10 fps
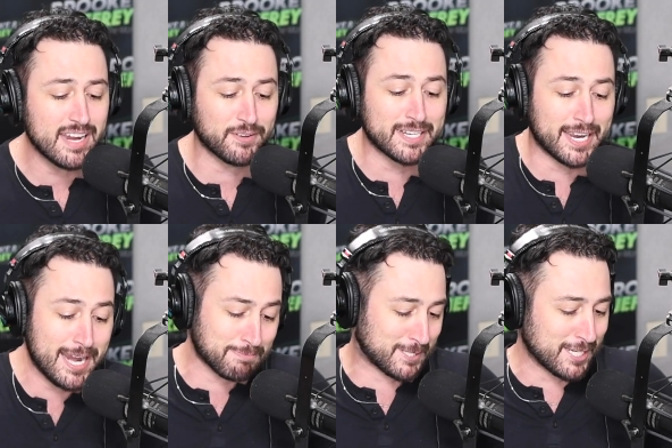Even
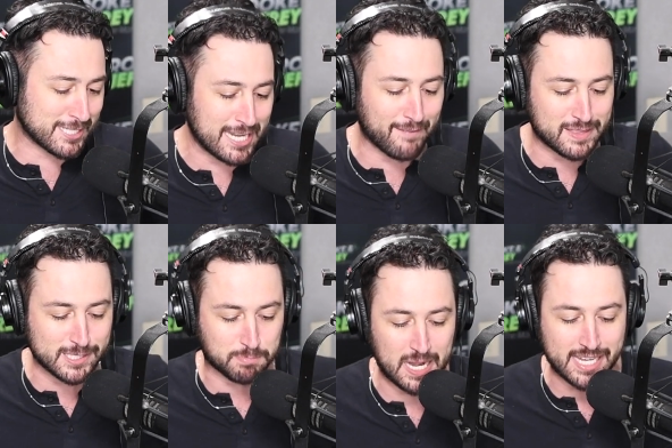hipsters love
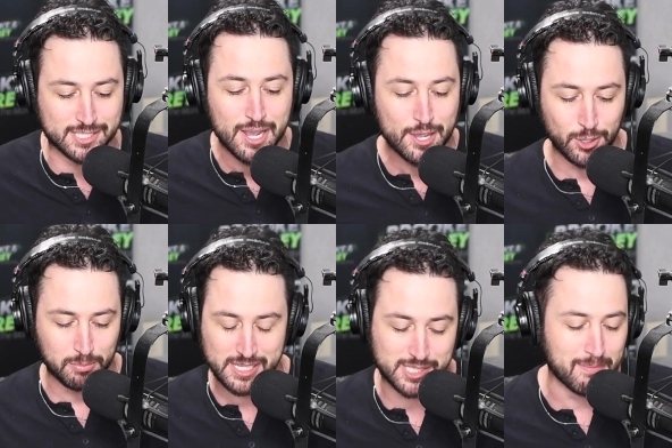this place.
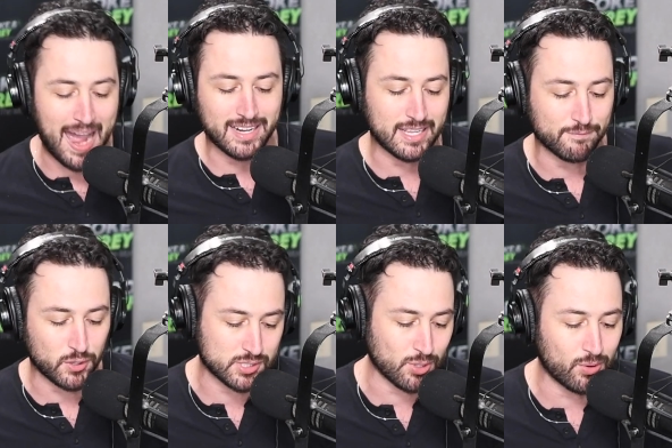You'll be smiling
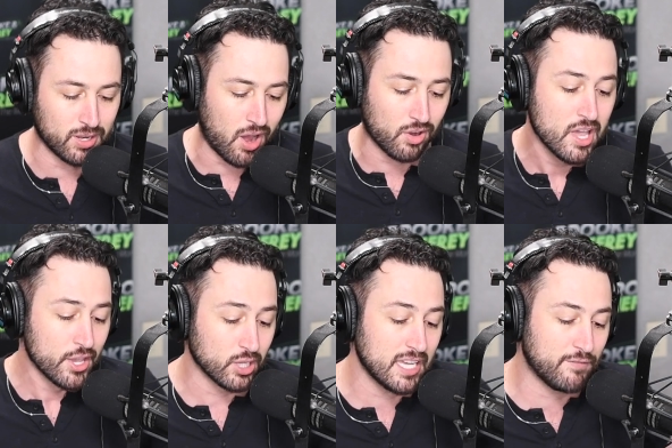for so long,
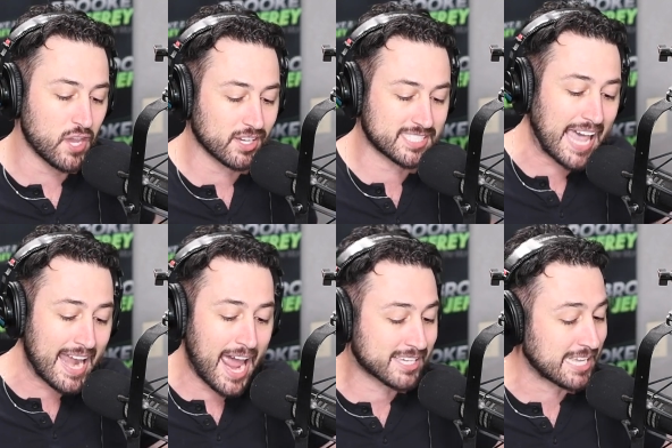you'll leave your
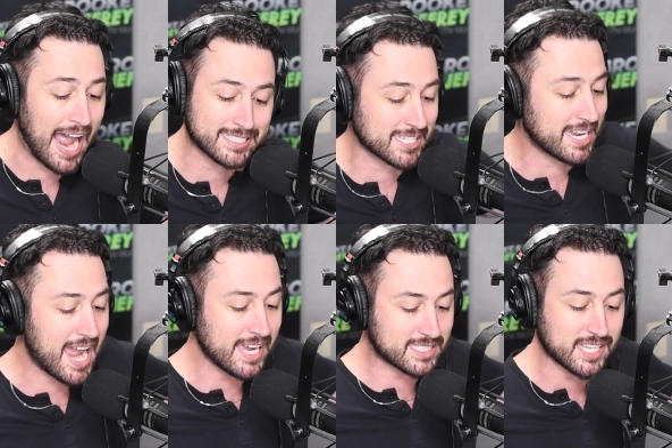Xanax at the
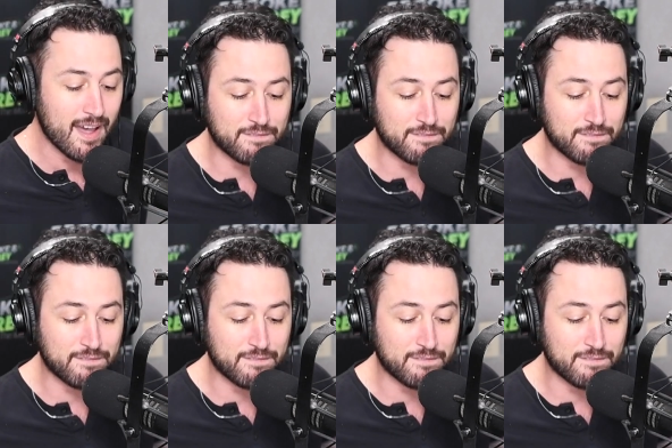gates.